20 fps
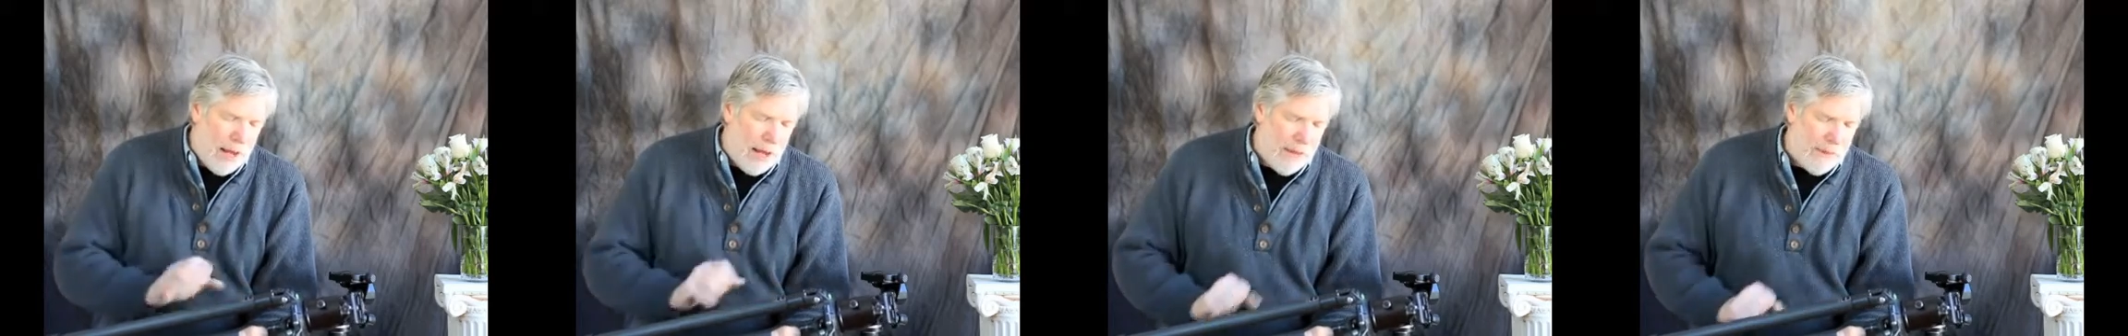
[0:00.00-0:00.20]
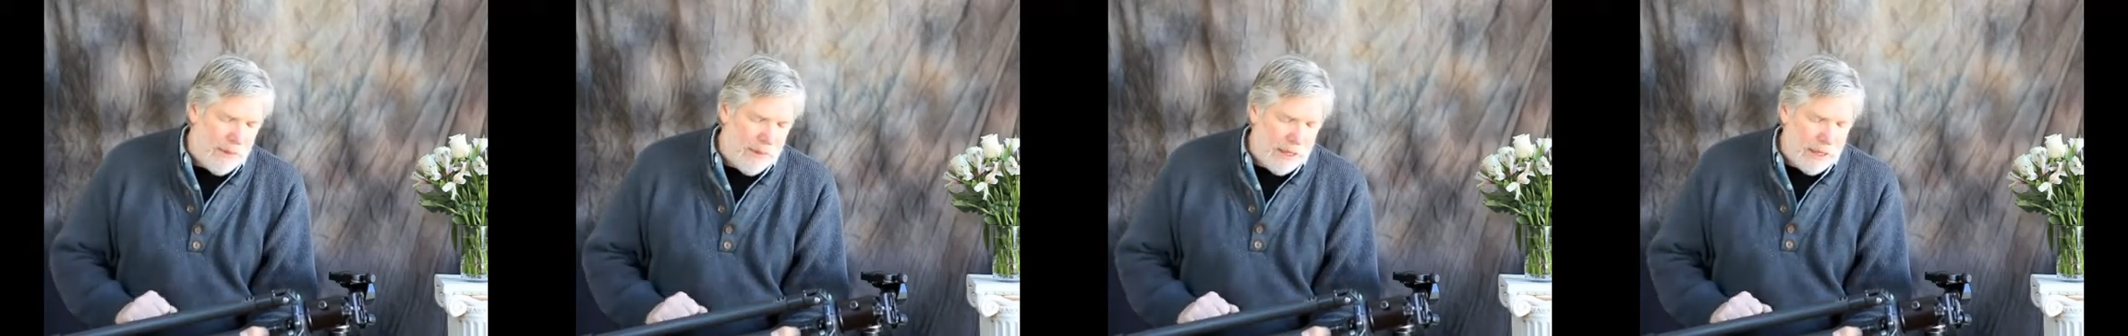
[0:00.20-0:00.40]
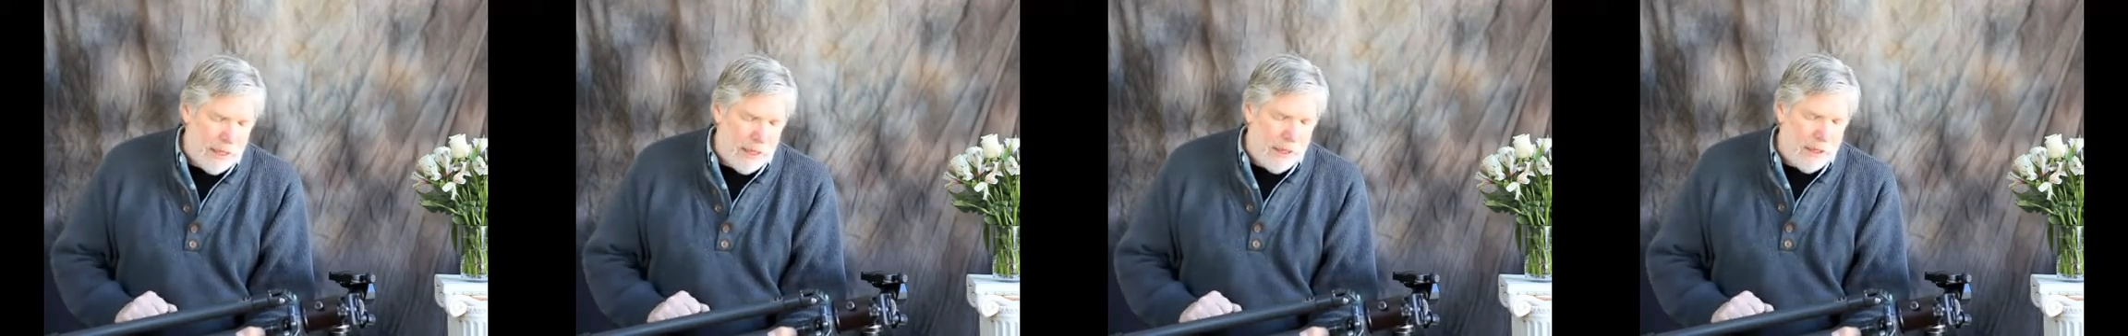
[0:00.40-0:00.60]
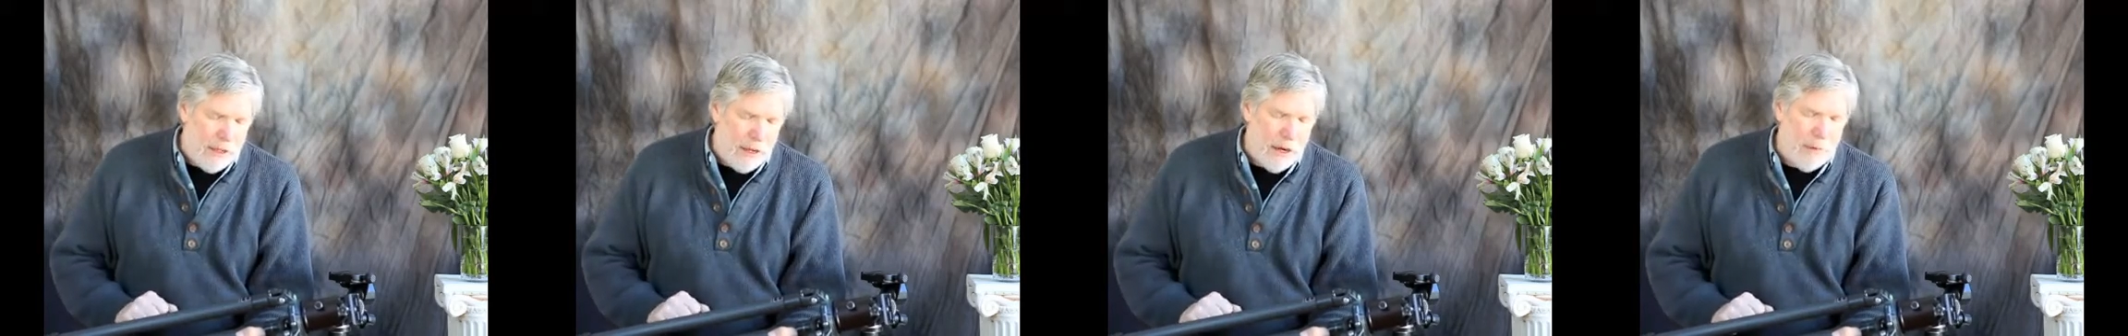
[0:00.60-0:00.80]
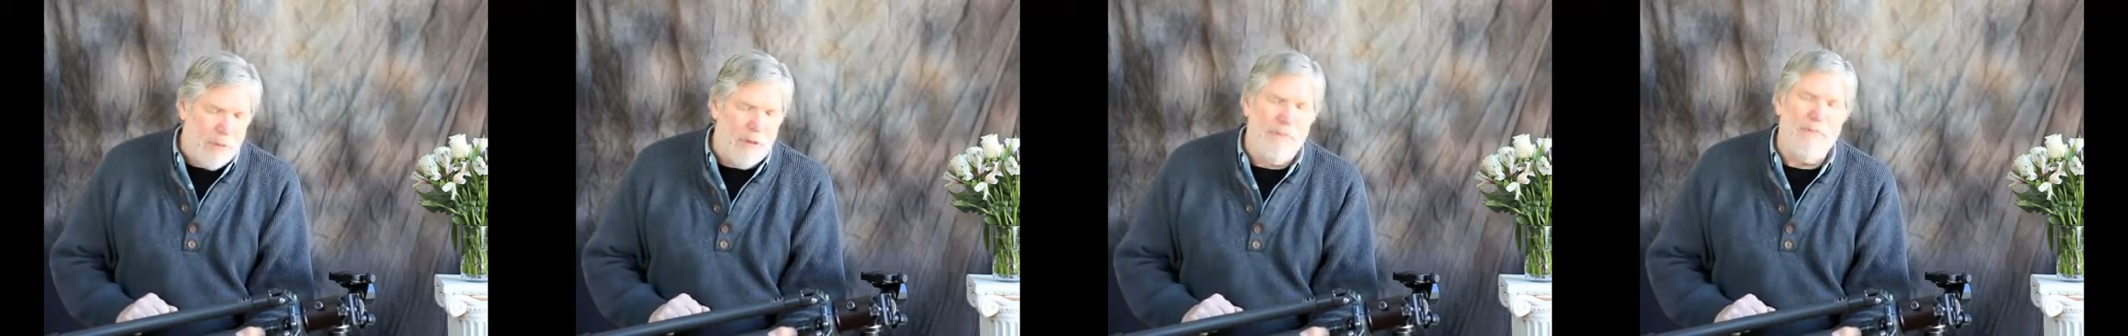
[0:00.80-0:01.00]
and the
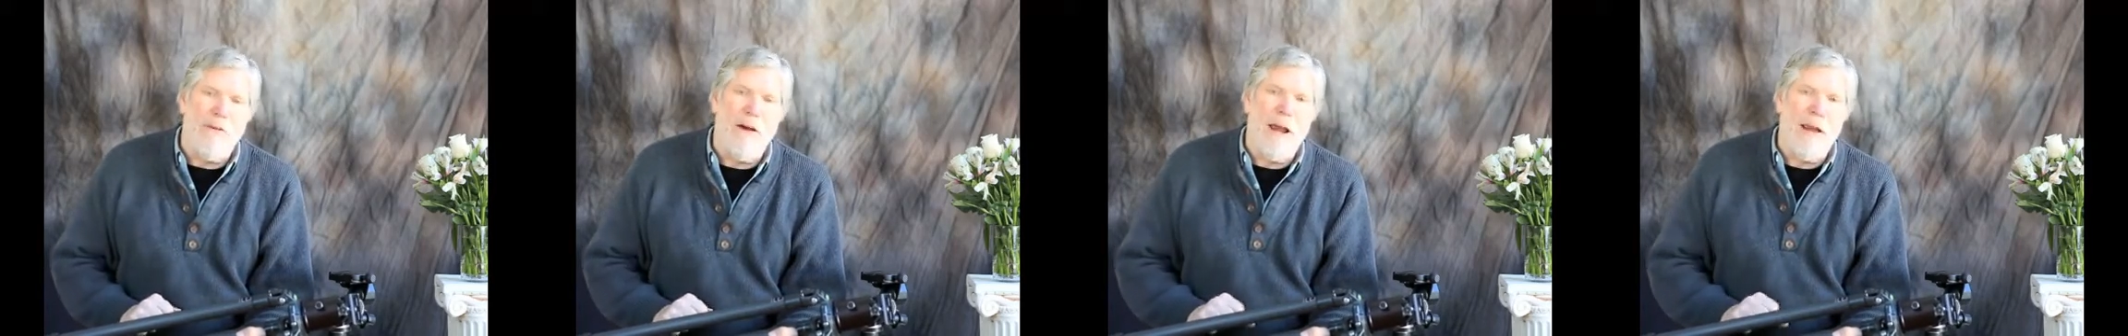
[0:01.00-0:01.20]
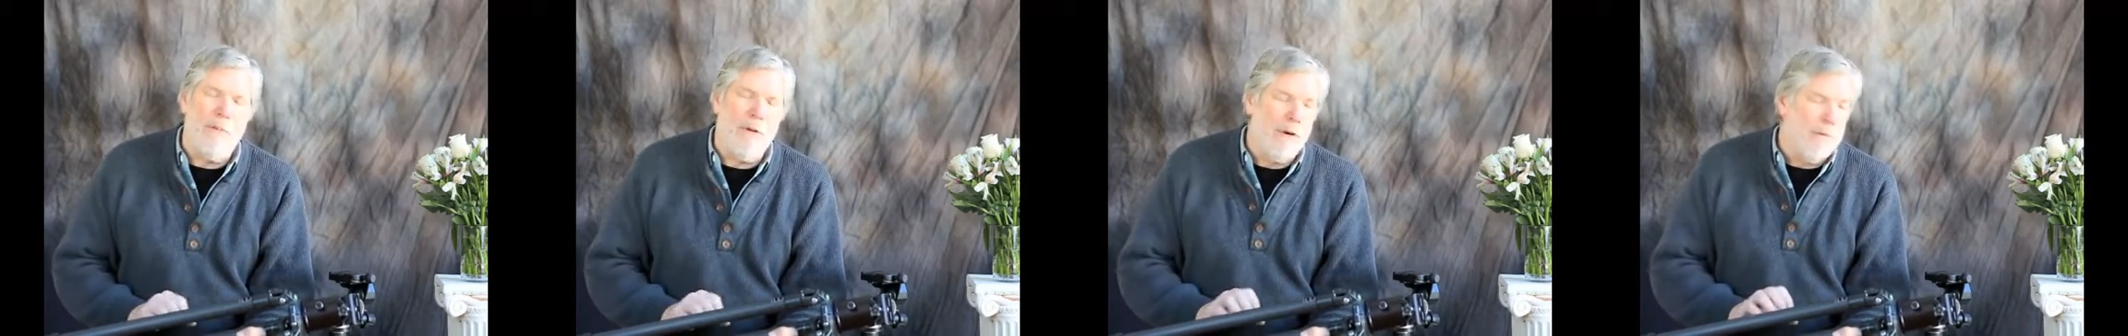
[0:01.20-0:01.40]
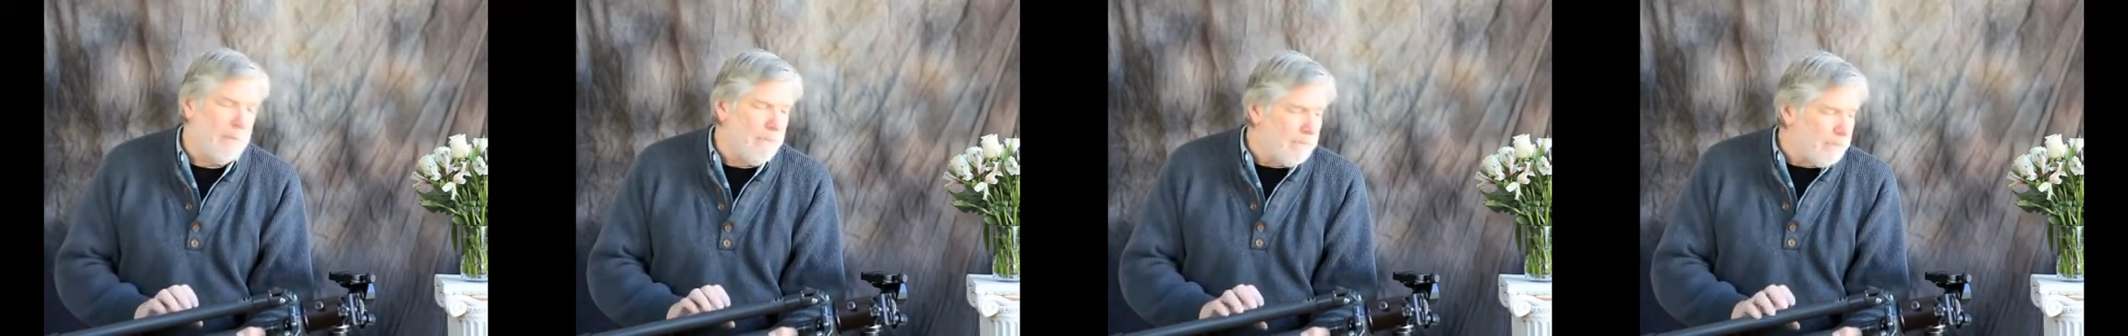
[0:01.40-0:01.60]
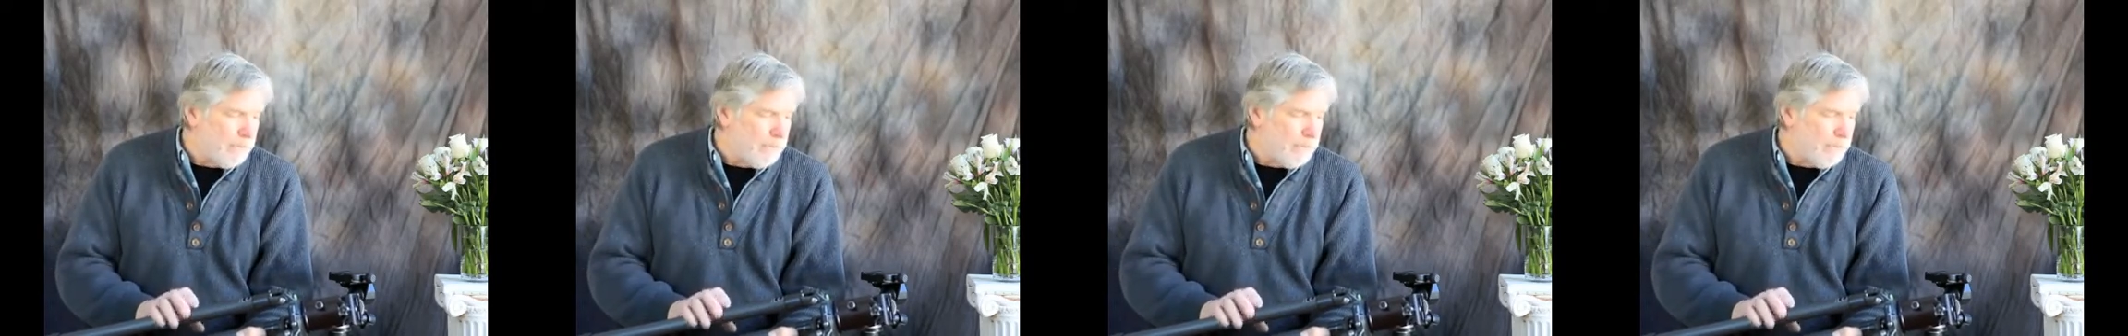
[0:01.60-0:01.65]
carbon fiber.